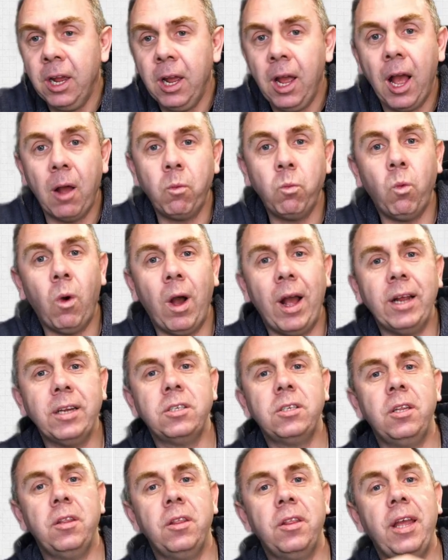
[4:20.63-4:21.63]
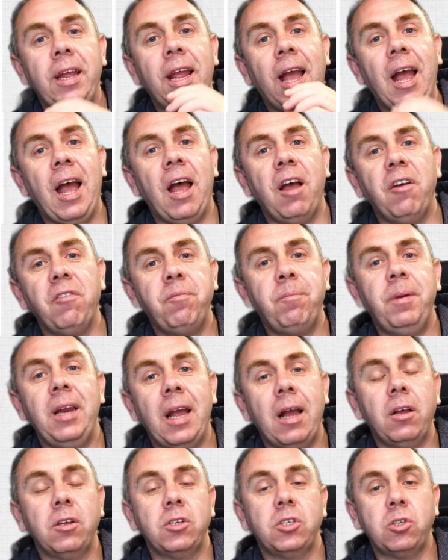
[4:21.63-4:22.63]
And whilst they have been
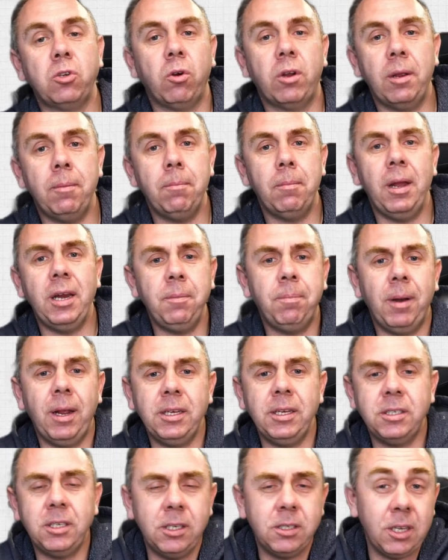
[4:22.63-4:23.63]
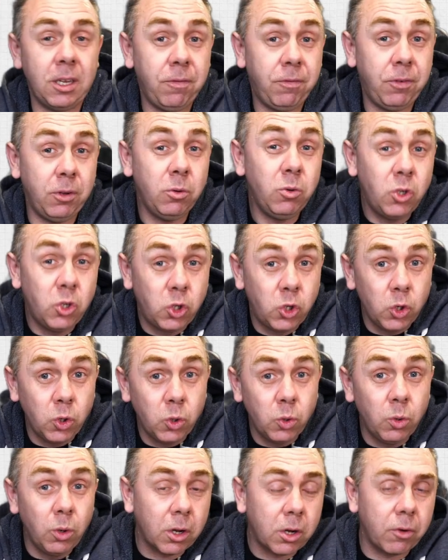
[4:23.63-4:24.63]
out of stock in many places, if you
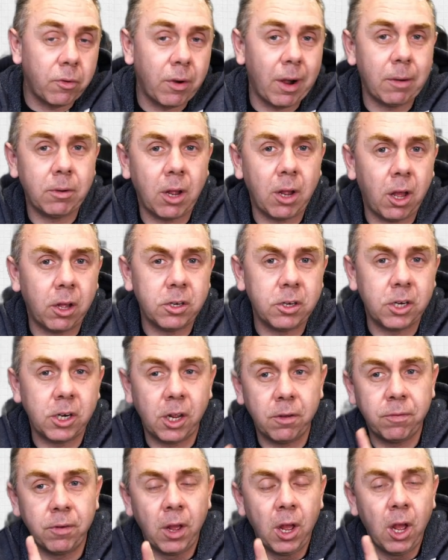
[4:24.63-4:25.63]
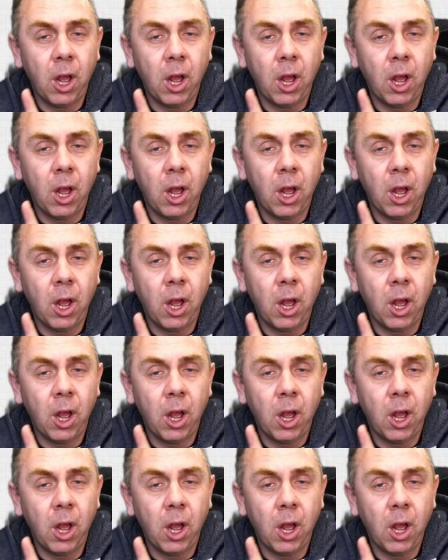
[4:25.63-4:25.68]
do look around hard enough,